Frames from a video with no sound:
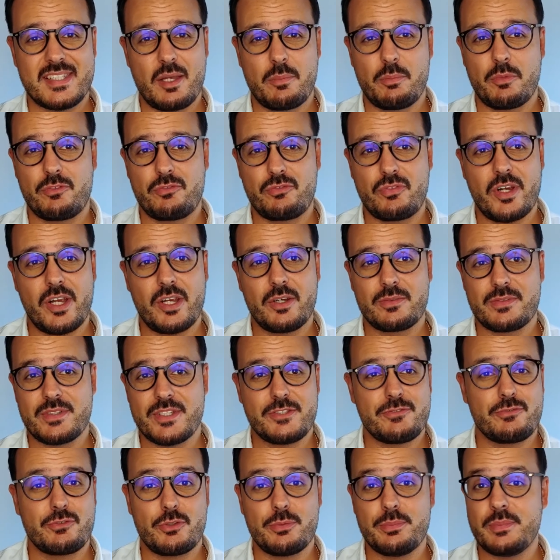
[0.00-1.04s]
summer
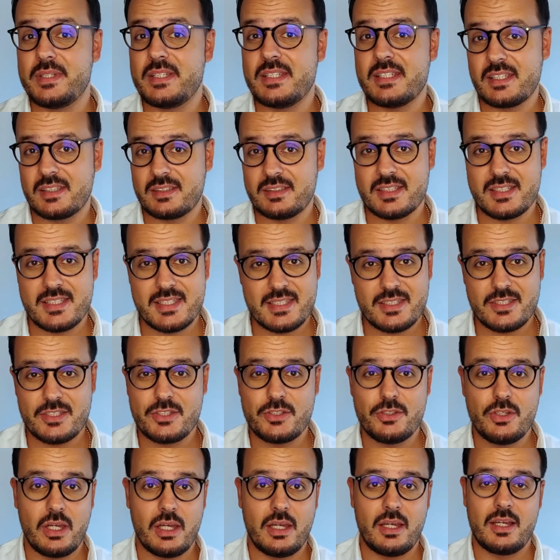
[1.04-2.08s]
fragrance for me, at
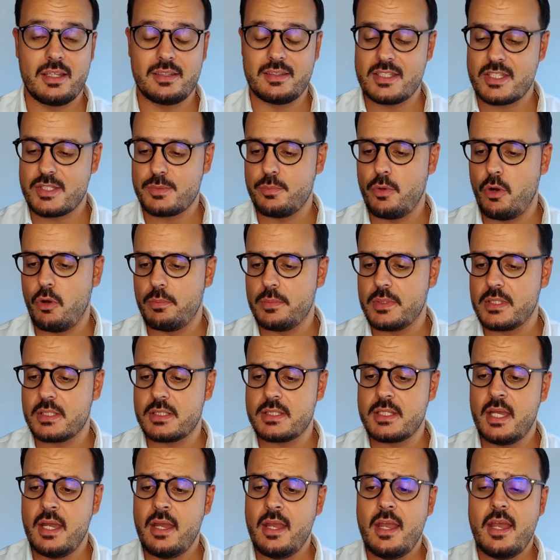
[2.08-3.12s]
least at this
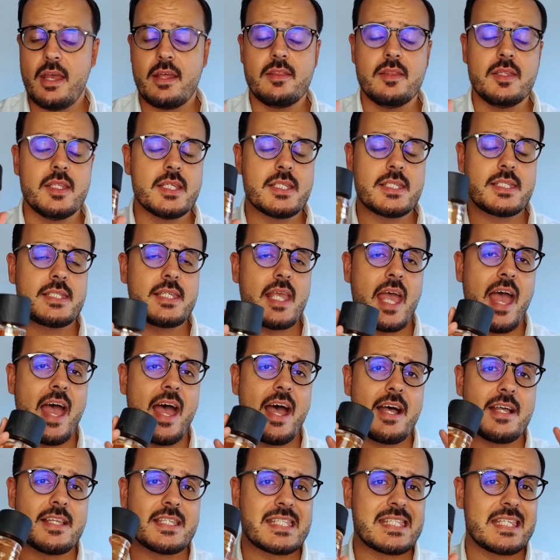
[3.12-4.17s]
moment. This
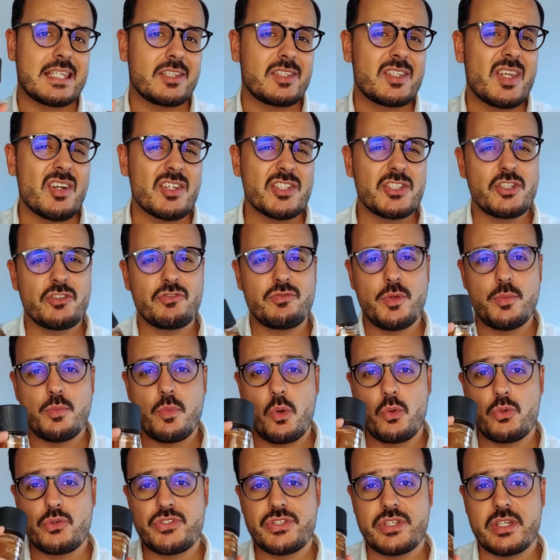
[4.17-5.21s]
has tons of
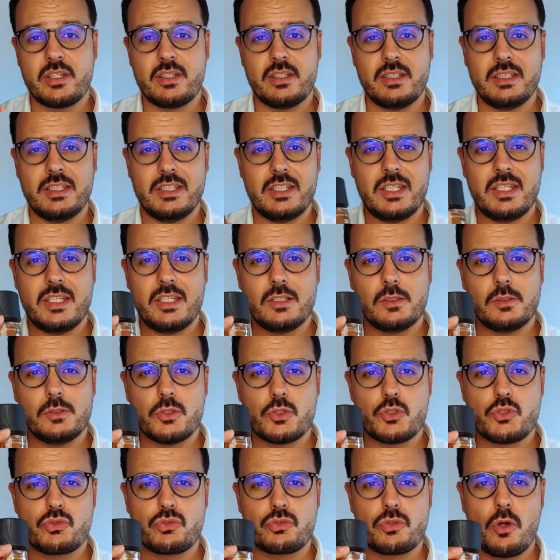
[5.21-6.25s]
mimosa and
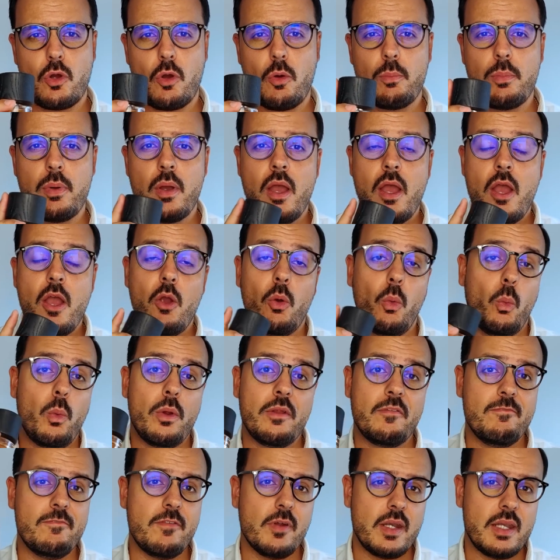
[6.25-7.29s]
heliotrope
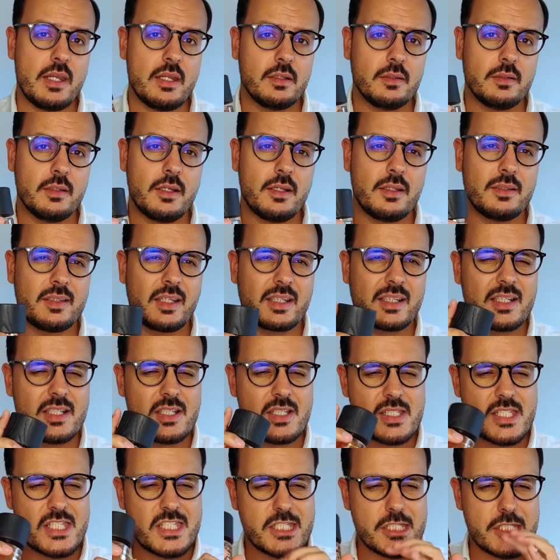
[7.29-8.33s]
with vanilla, like
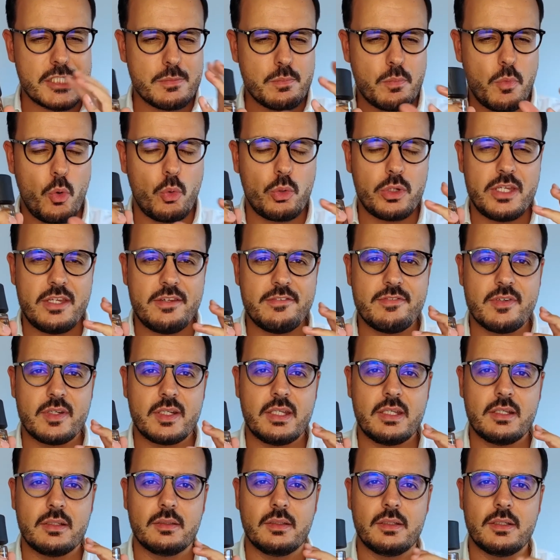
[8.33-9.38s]
a smoky
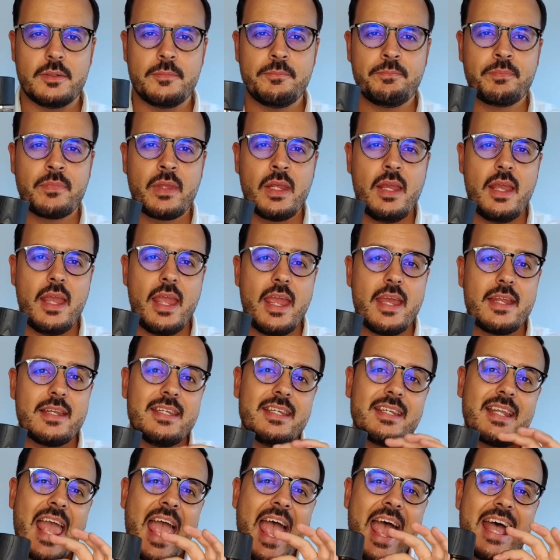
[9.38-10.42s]
vanilla, and
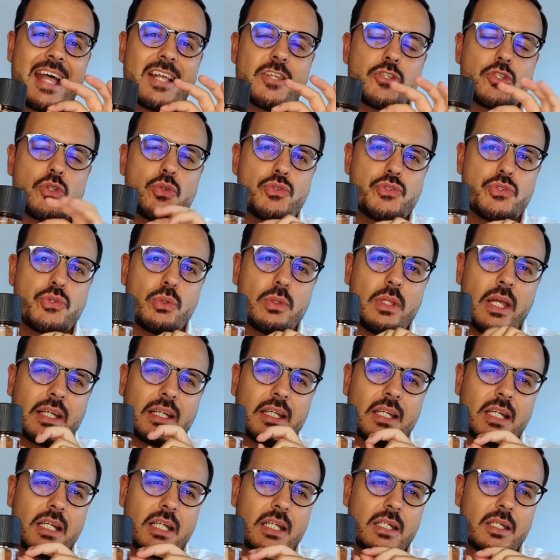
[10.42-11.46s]
it has also
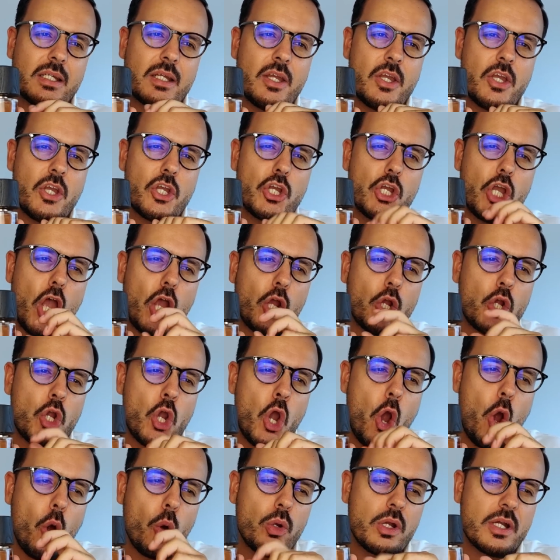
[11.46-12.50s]
like a
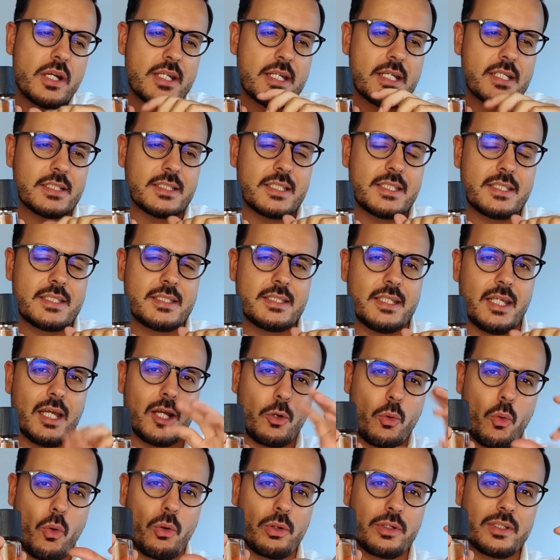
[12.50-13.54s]
coconut
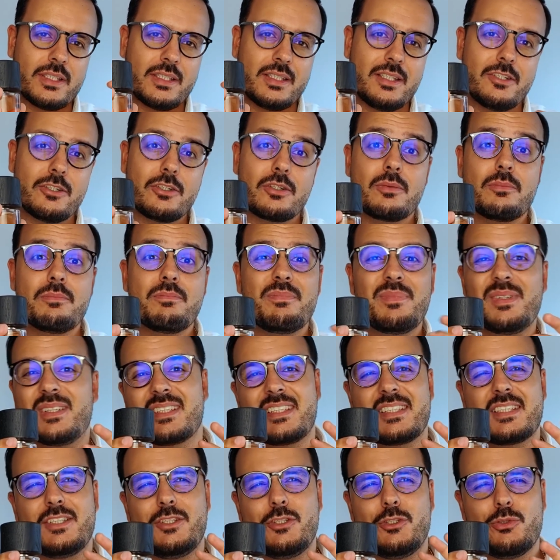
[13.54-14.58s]
accord in here,
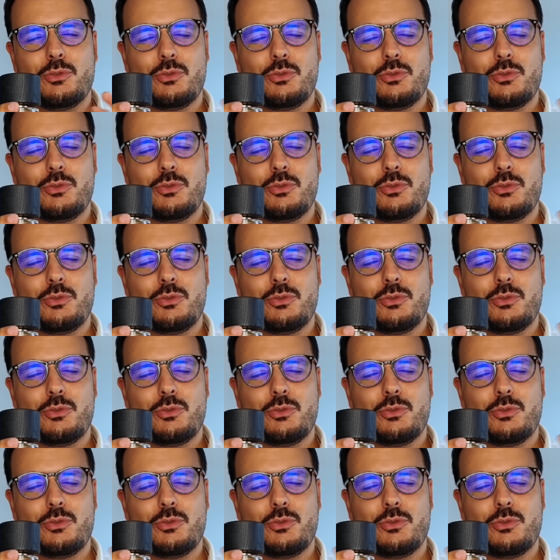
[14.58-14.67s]
but